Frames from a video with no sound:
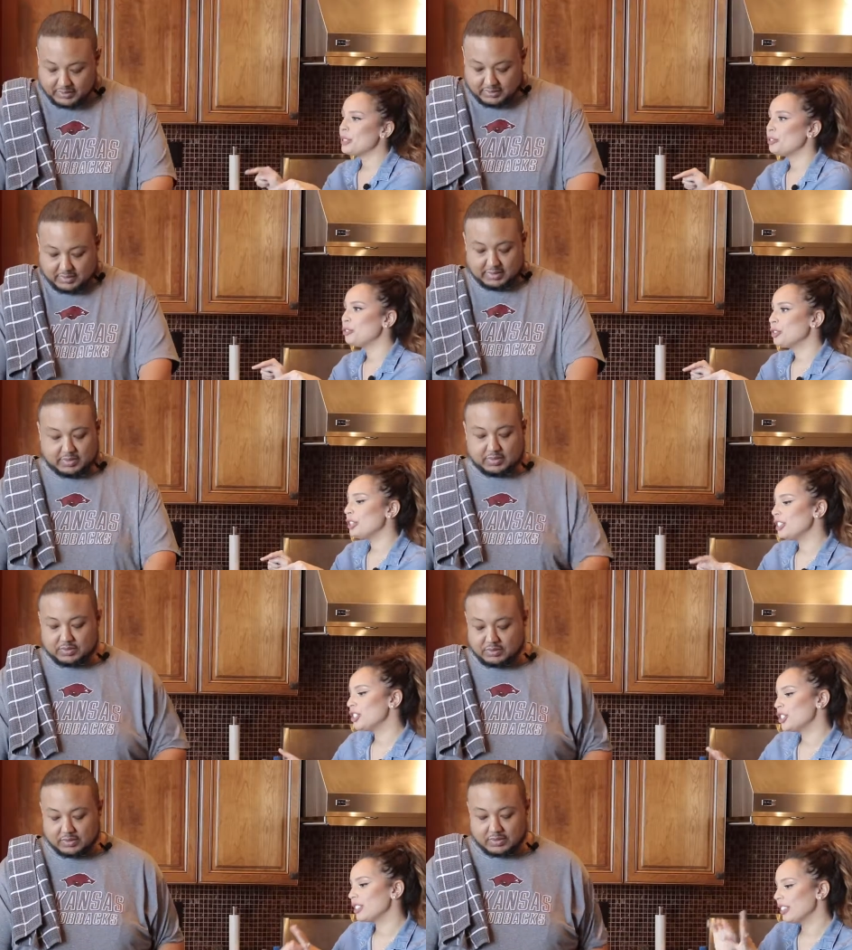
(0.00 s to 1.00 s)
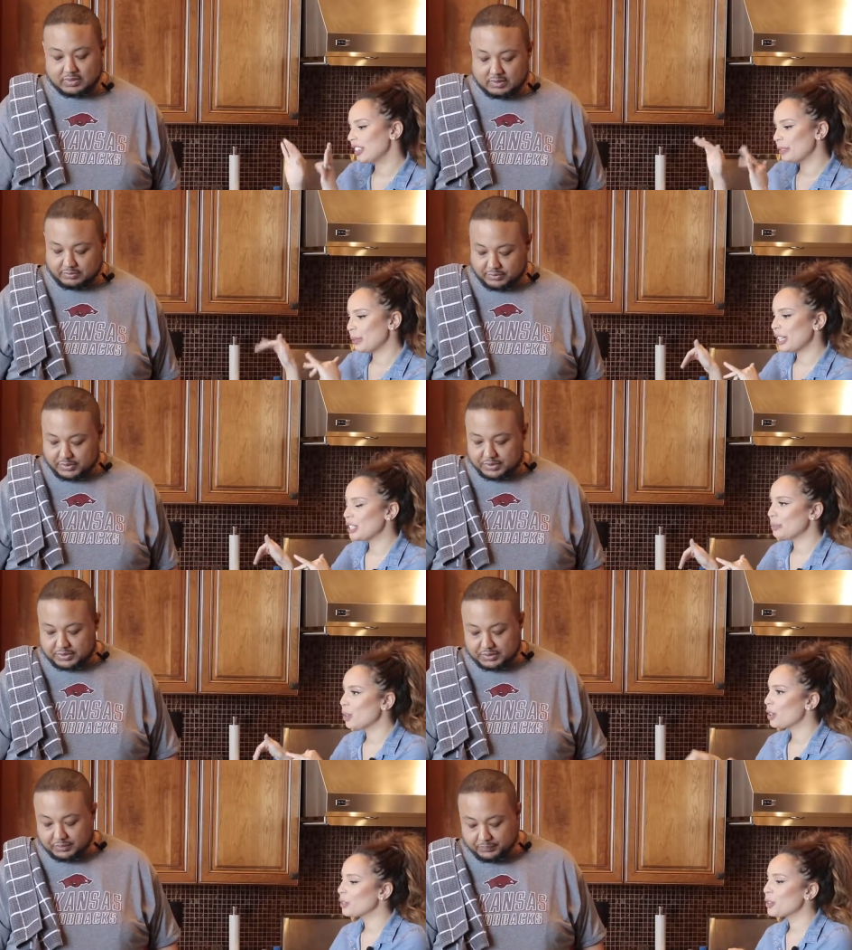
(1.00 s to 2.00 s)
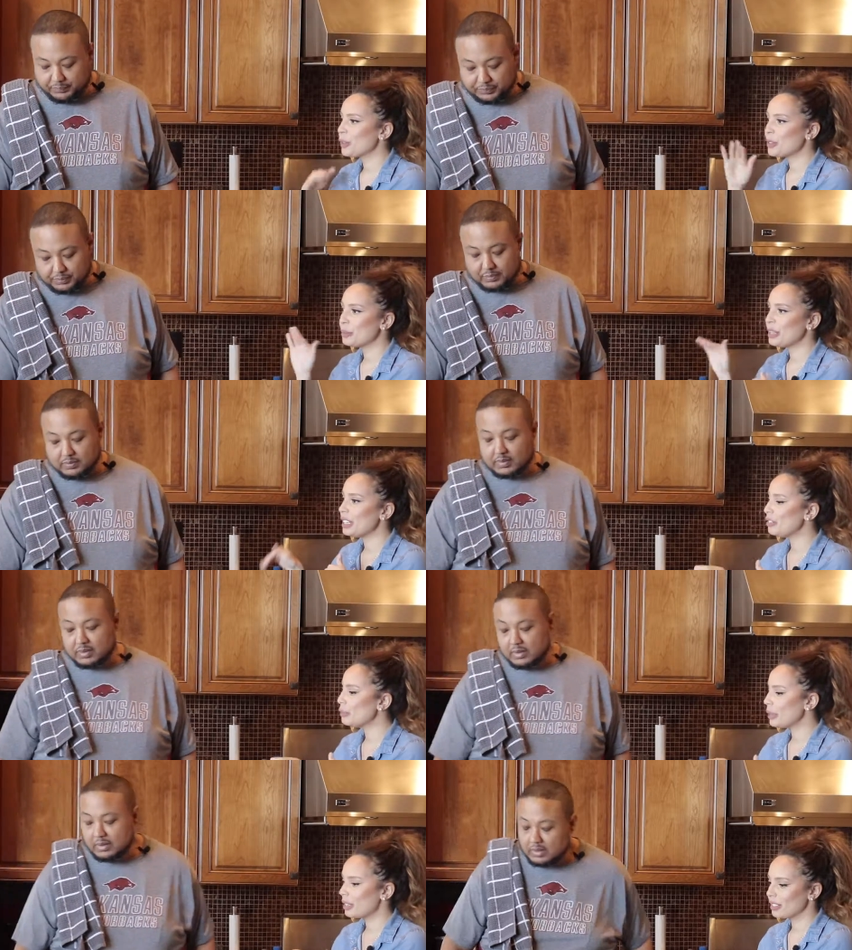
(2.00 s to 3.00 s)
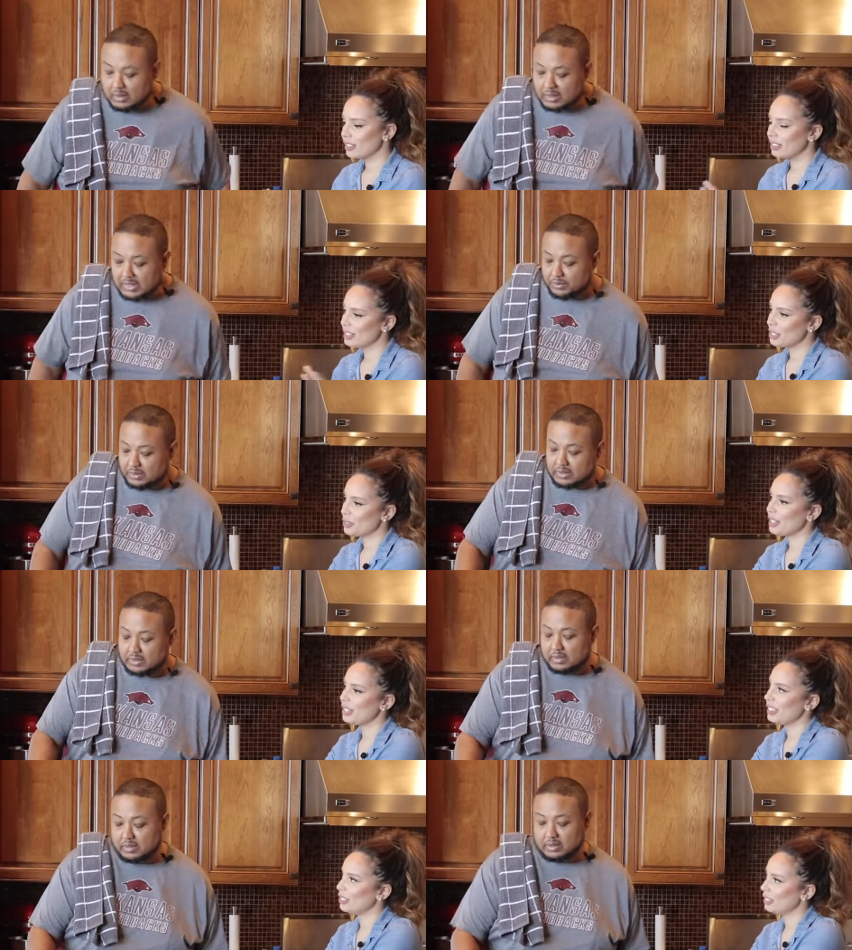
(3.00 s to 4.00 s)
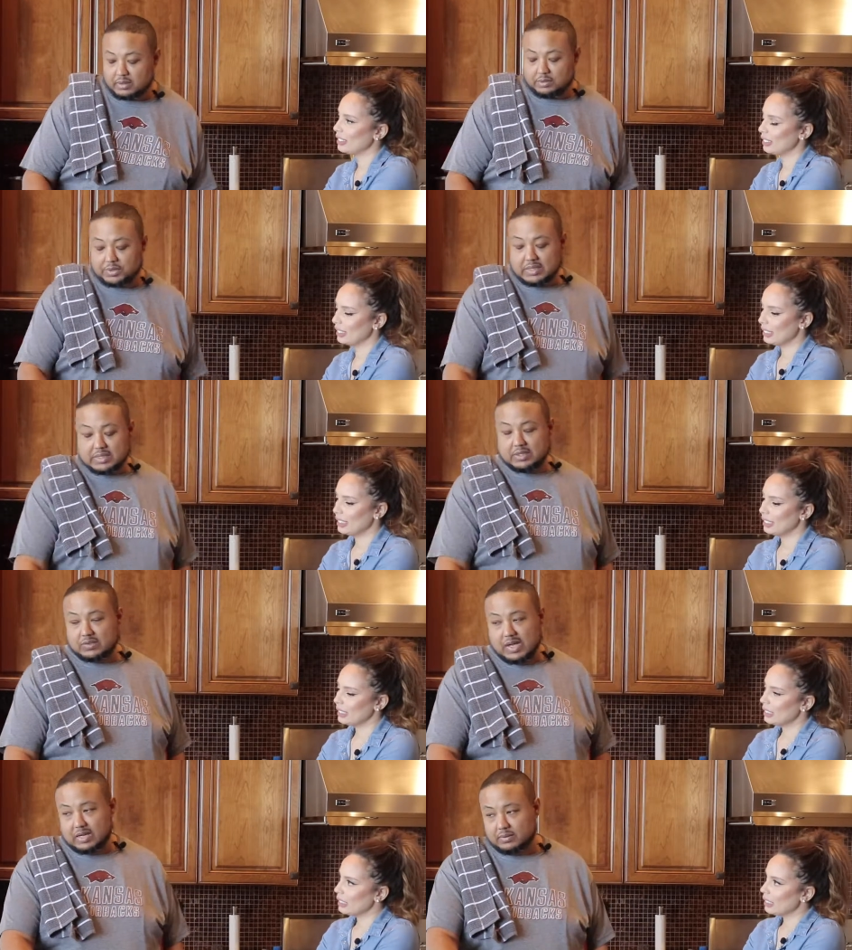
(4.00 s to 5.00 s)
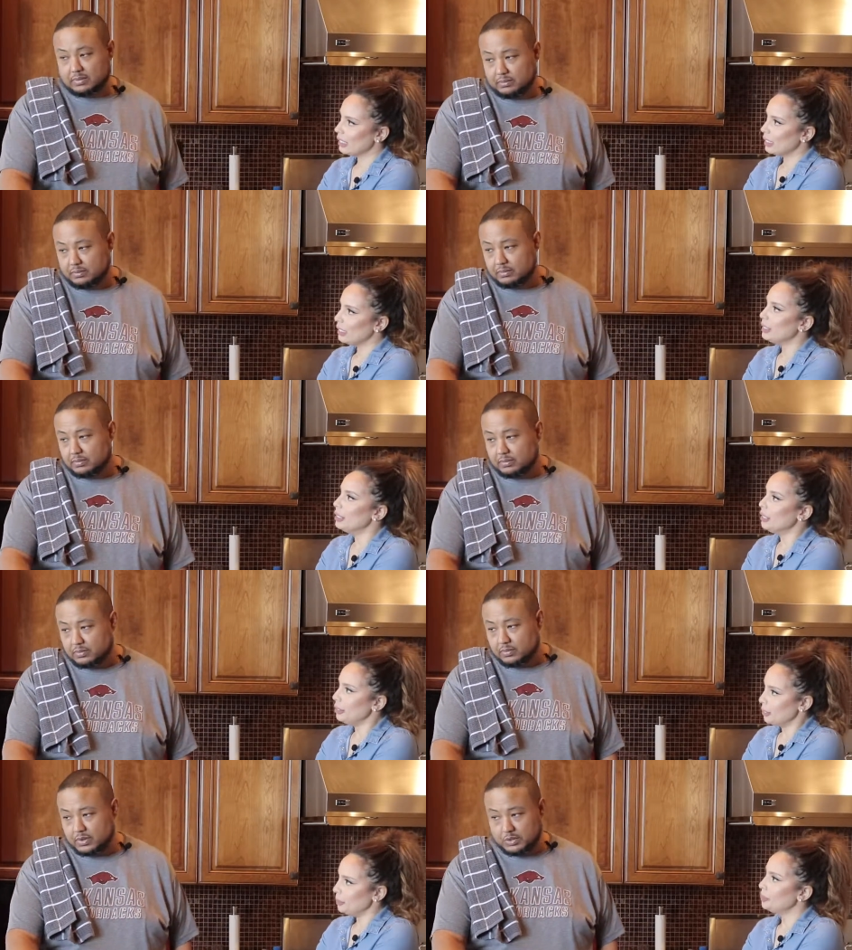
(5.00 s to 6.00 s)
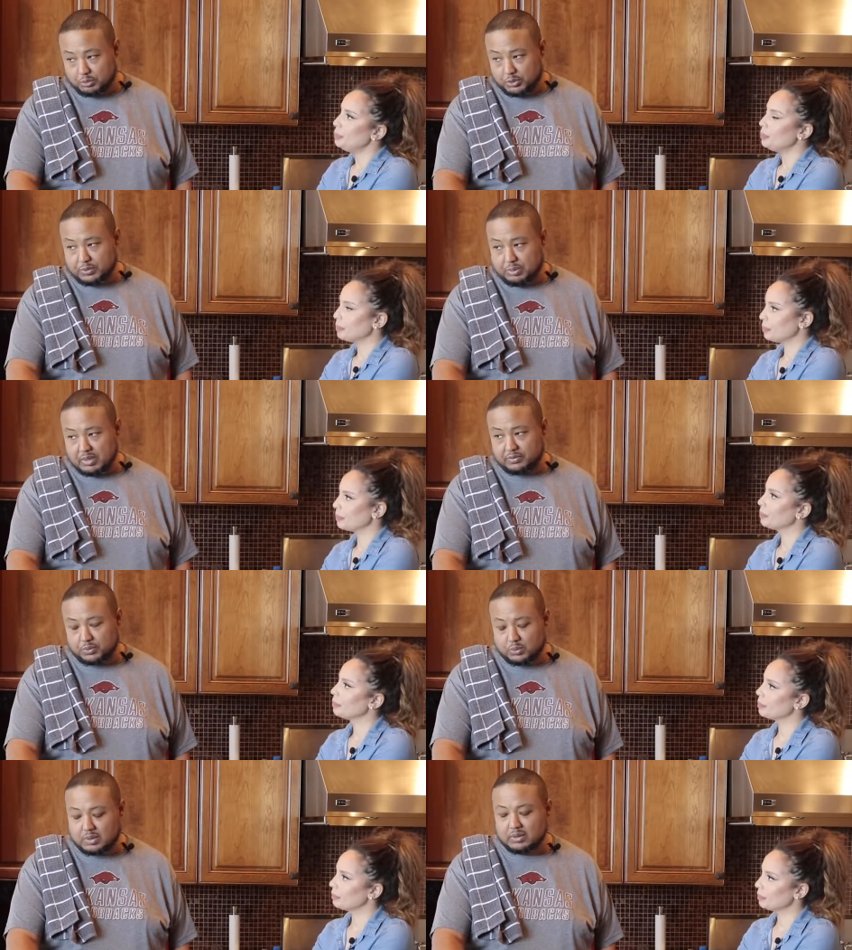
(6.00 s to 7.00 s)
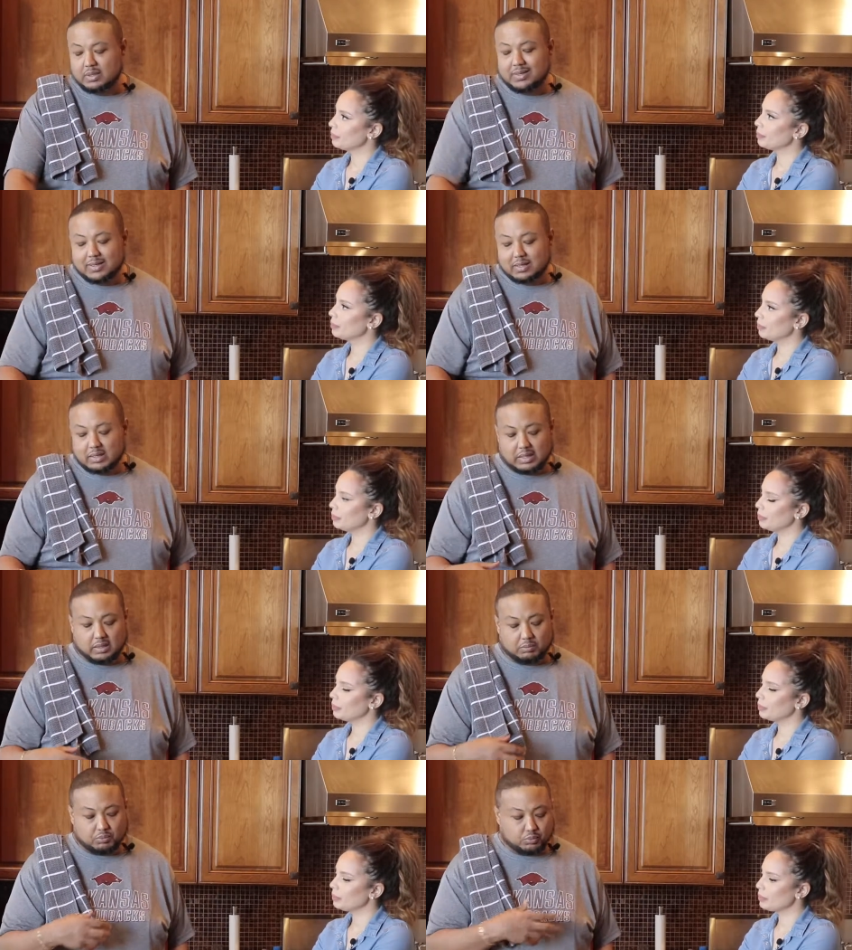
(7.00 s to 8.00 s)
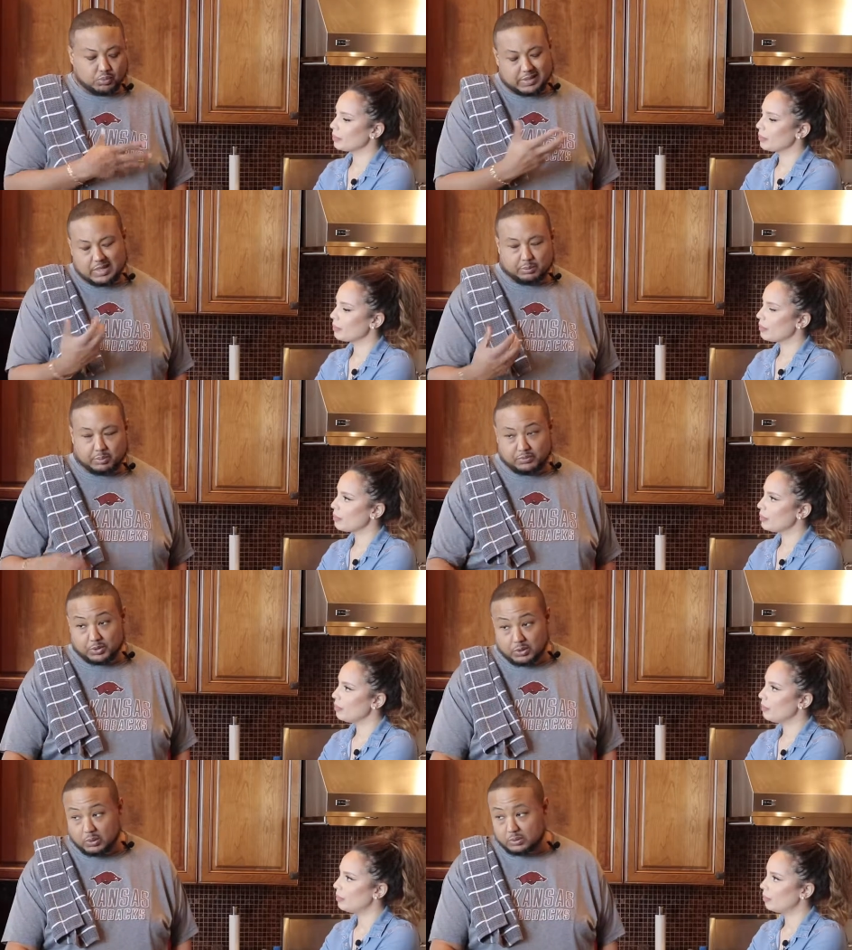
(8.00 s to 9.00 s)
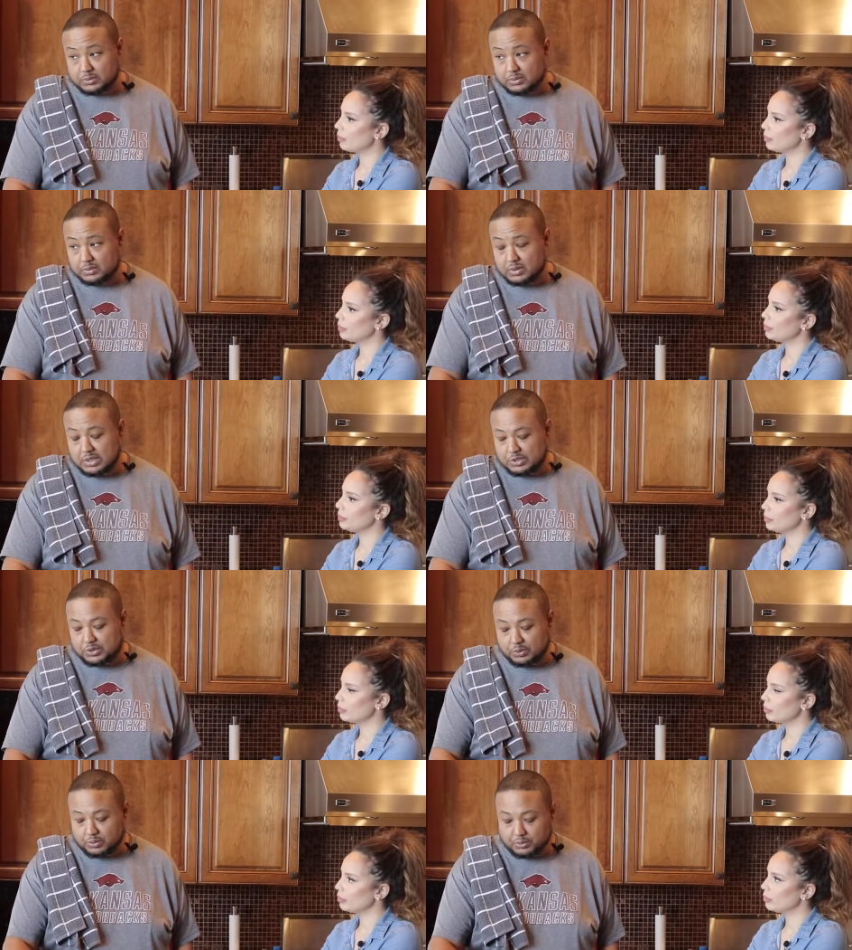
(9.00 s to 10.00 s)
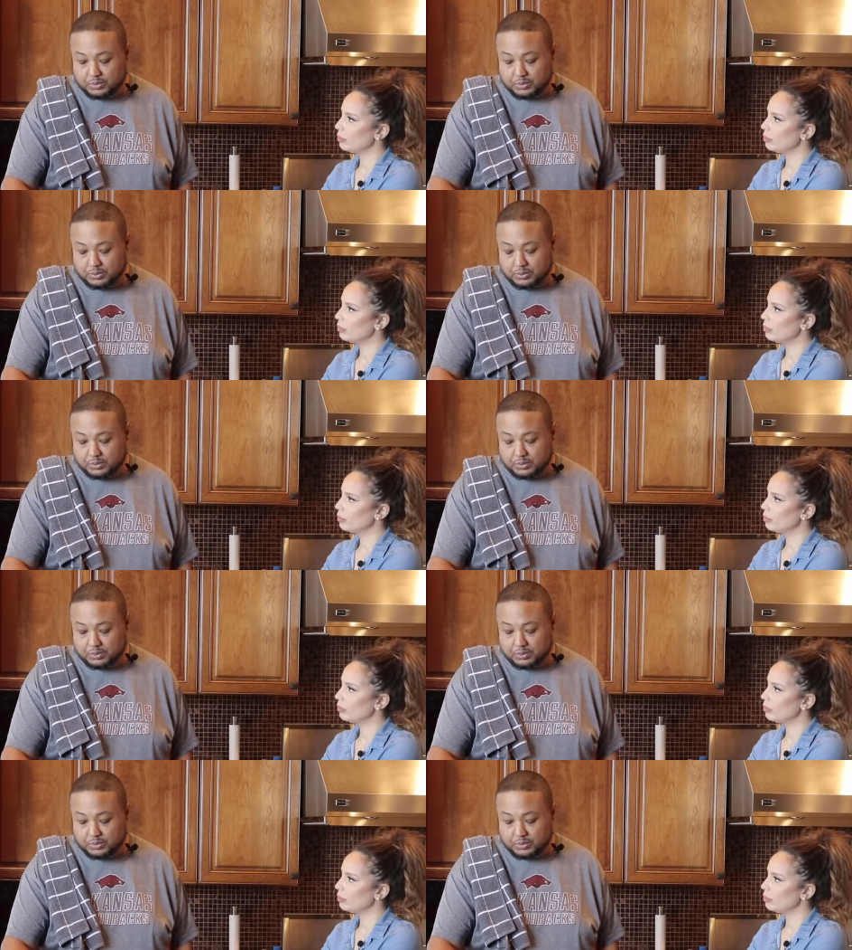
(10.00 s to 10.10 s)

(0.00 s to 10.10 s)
Speaker 1: in the fridge, in and the by fridge. tomorrow it'll be even better than it is uh, right now.
Speaker 2: You can eat this hot, the tabbouleh part if you want. Um, we kind of prefer cold, so